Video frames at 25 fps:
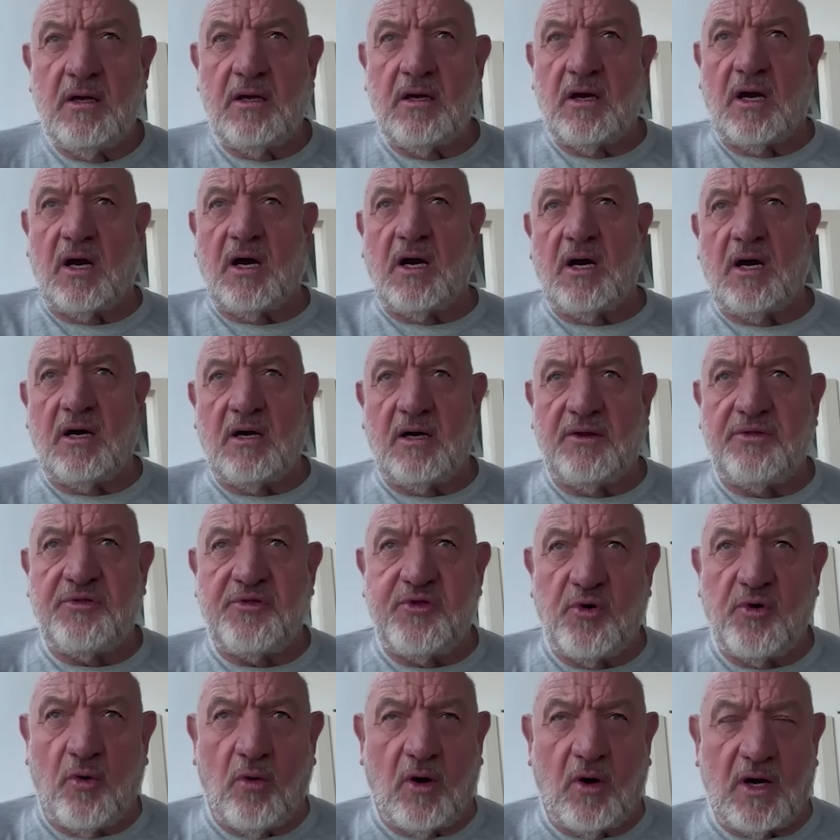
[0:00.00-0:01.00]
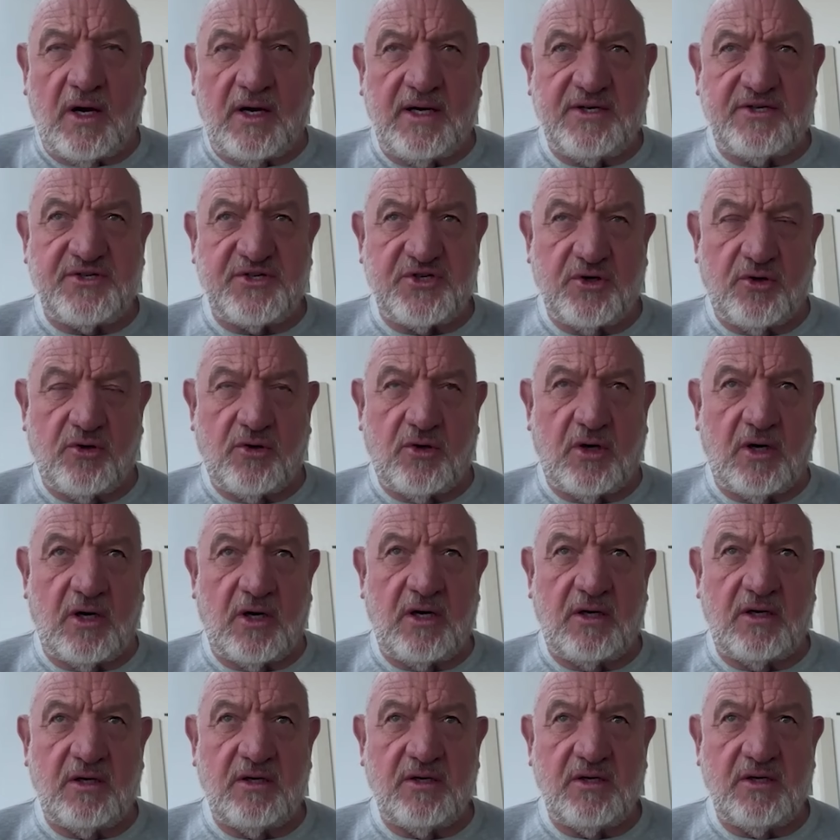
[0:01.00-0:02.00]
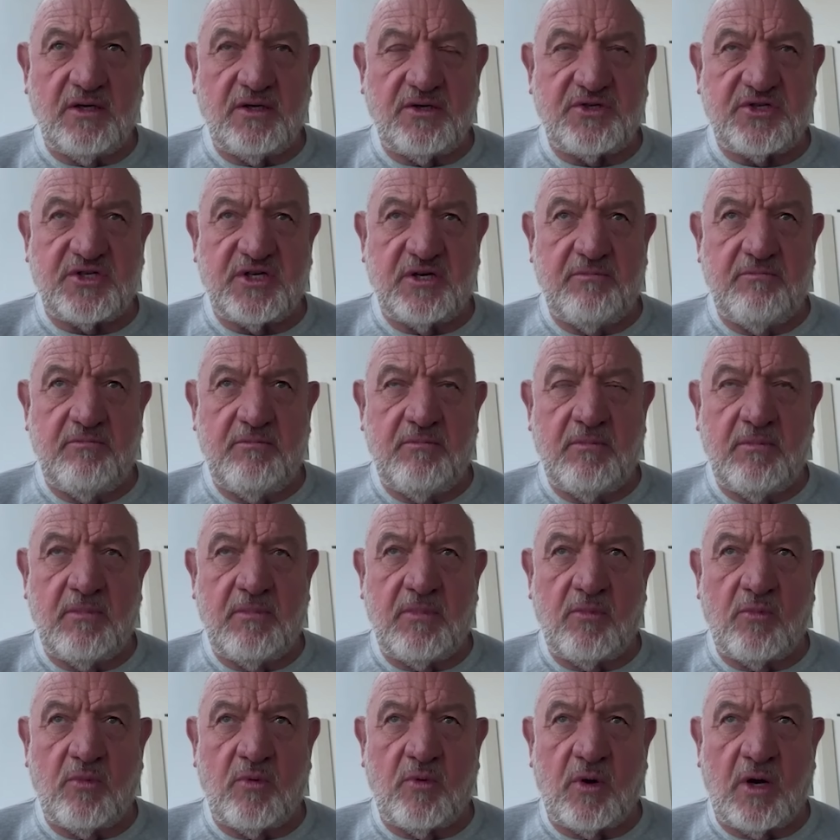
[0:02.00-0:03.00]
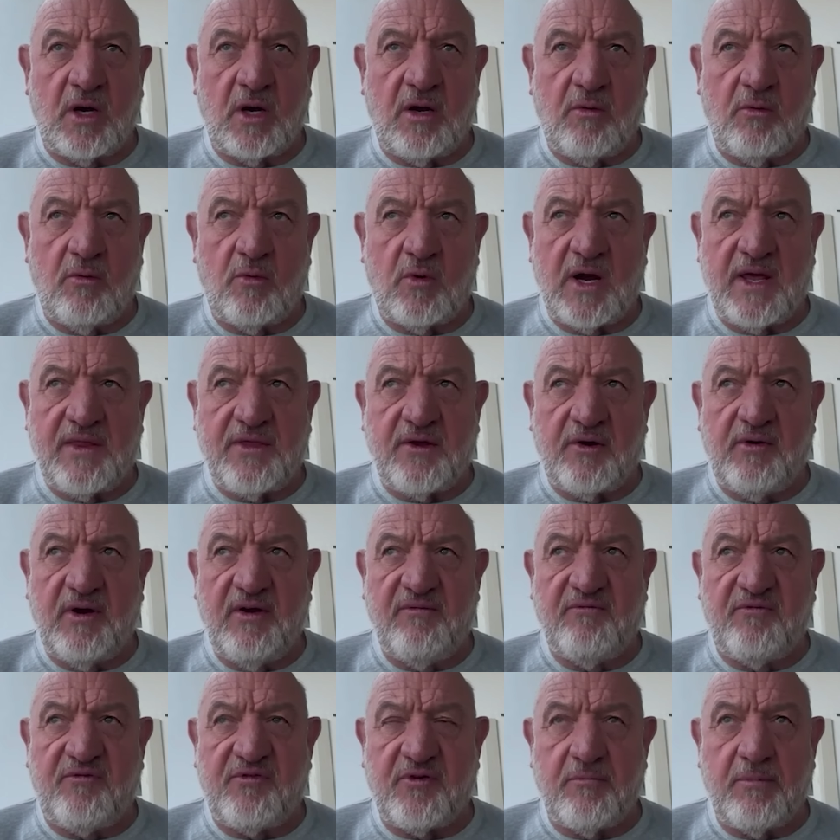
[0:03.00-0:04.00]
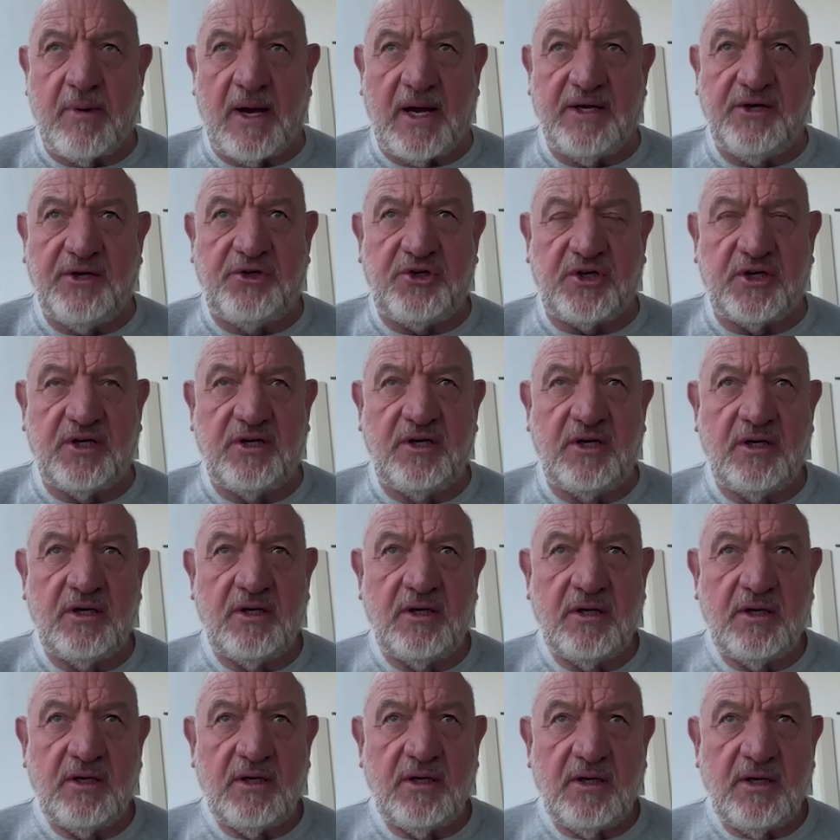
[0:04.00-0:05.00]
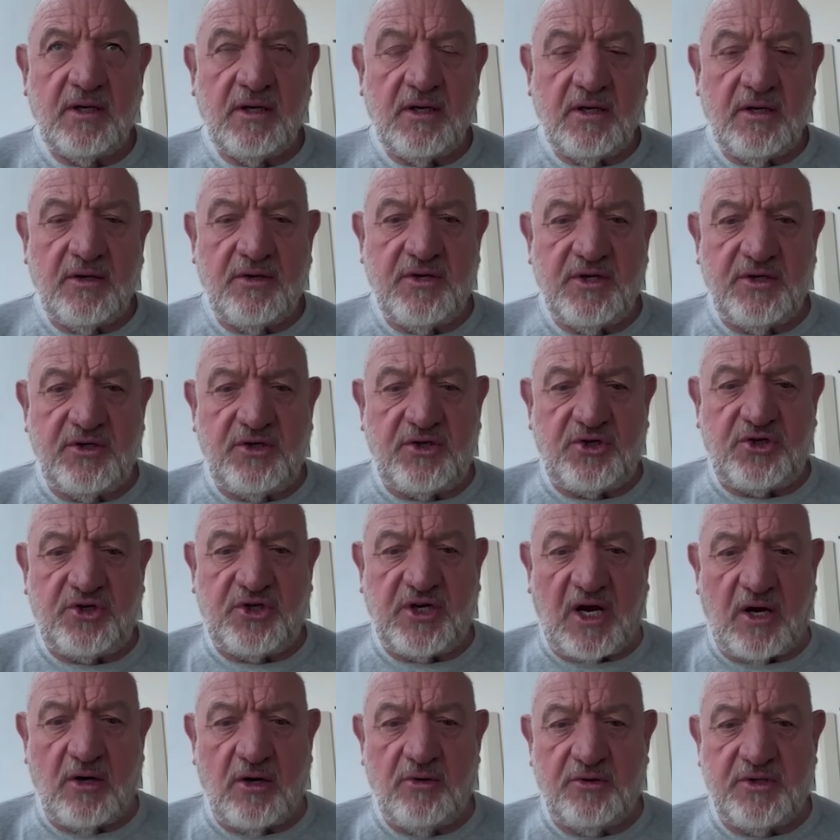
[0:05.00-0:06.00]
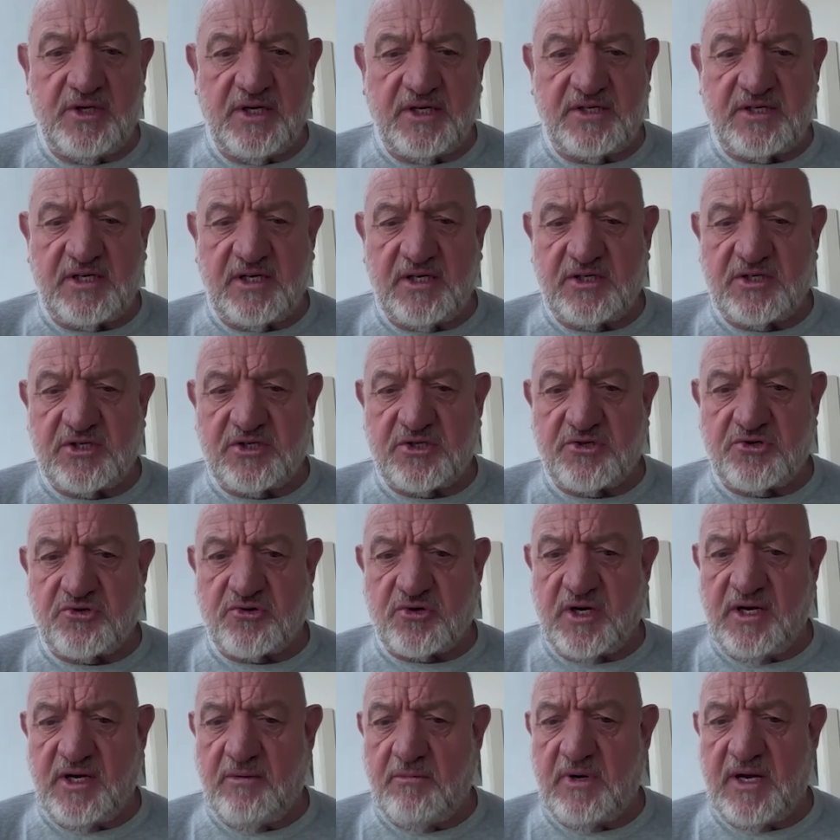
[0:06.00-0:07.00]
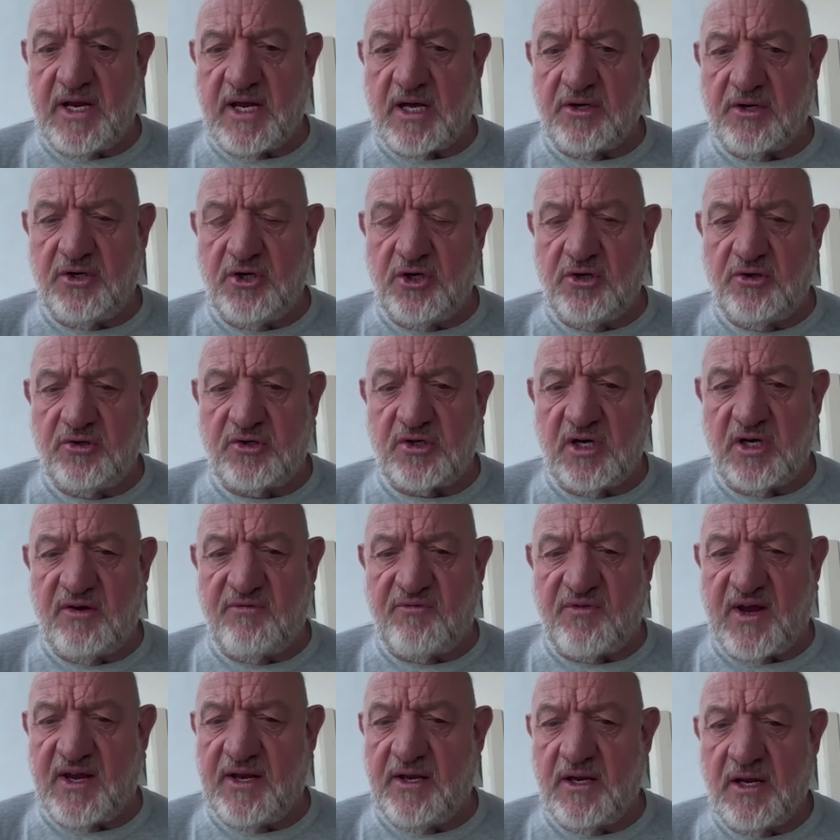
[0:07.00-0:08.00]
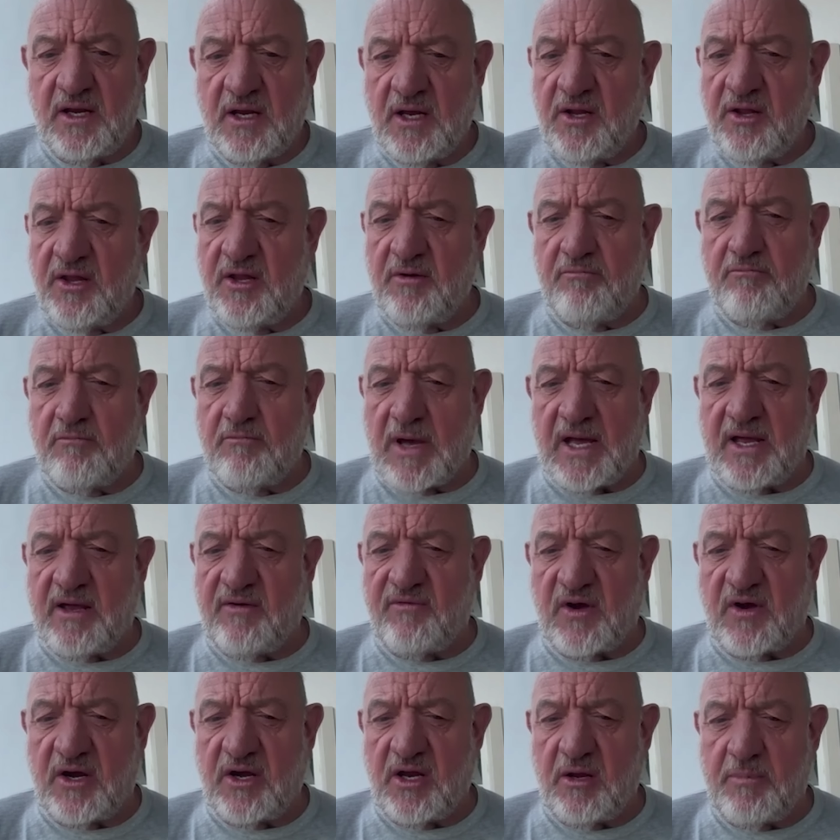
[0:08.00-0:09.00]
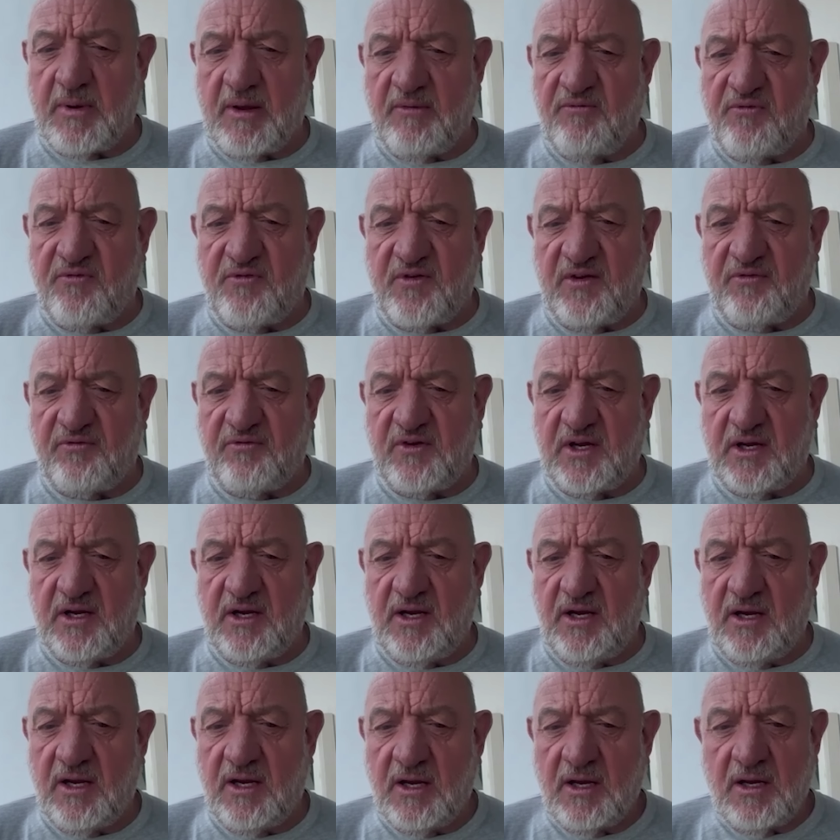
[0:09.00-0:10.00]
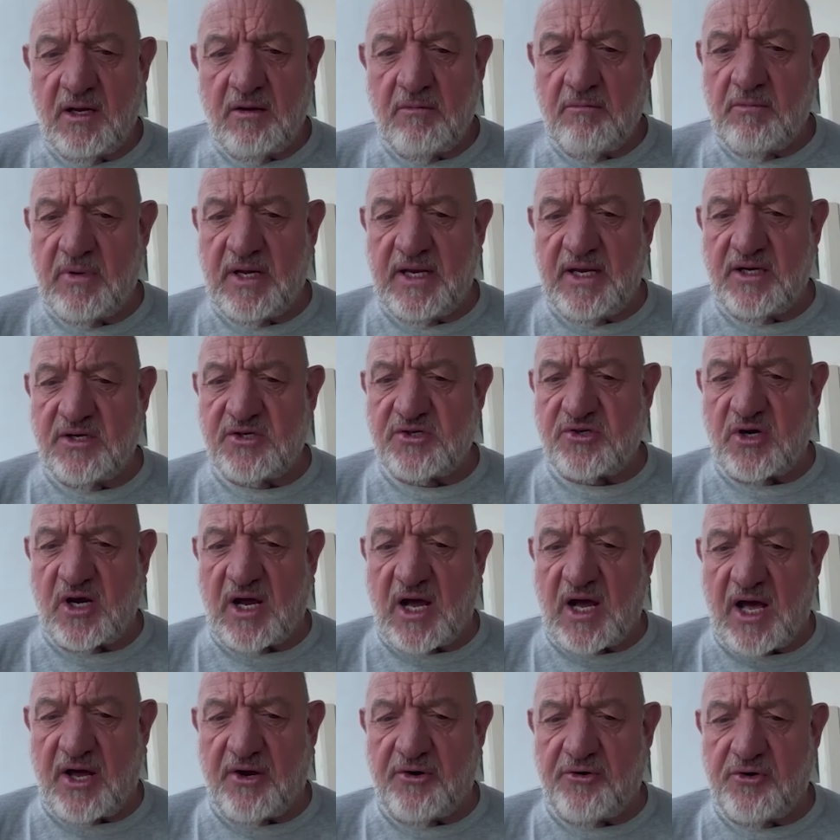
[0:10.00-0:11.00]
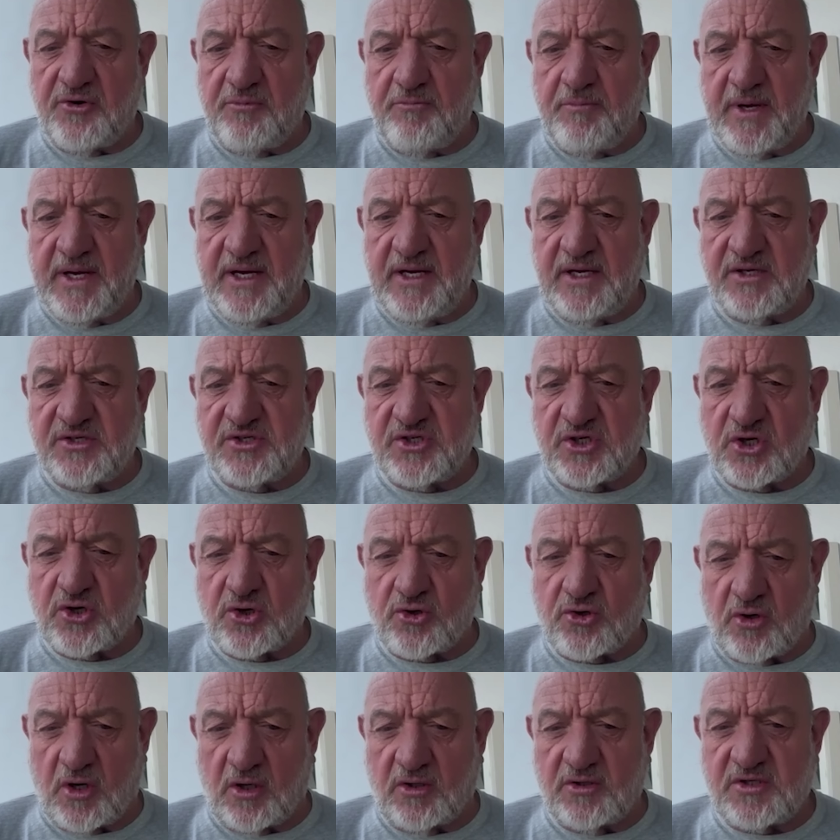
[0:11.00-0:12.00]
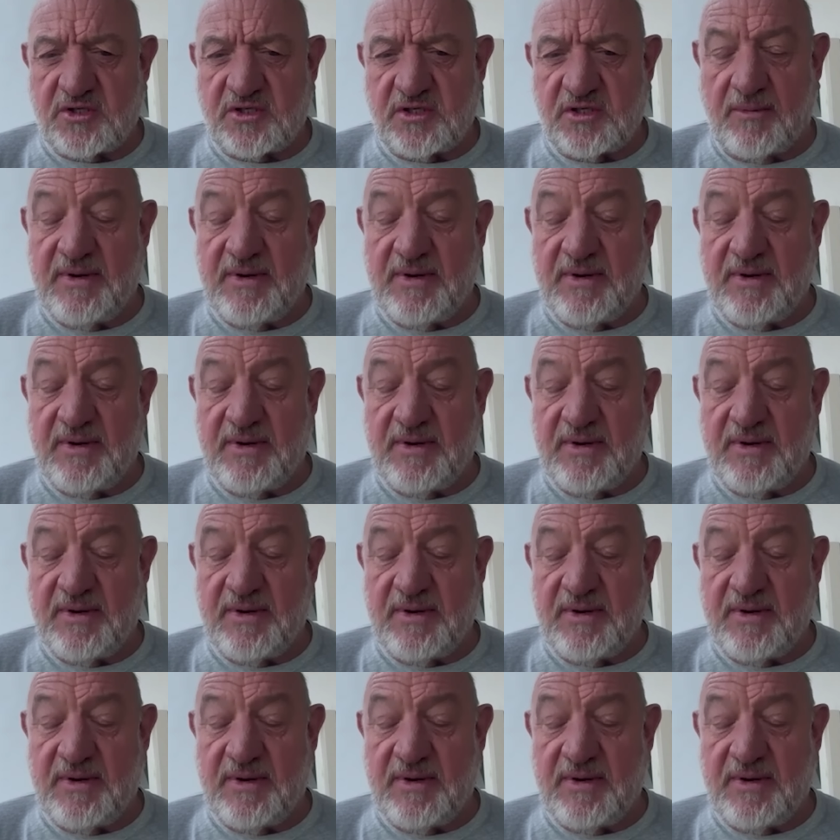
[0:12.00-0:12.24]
I thought I saw some weather information that showed this extremely unusual event that may have only been 50 meters or 100 meters across.